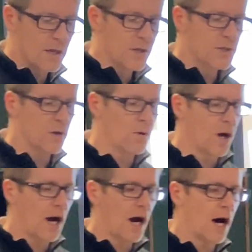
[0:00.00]

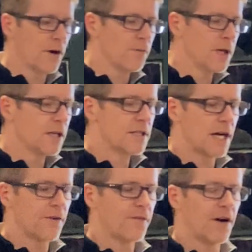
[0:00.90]
So how do we
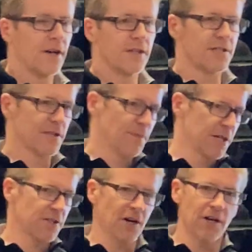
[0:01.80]
identify, and this is my
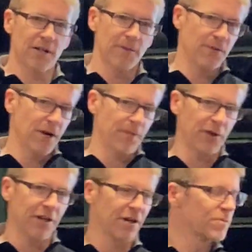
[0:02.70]
talk, I'll be
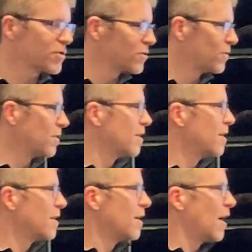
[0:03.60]
wrapping it up soon,
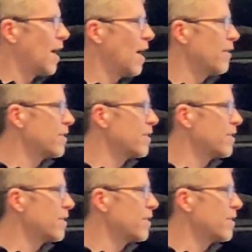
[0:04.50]
how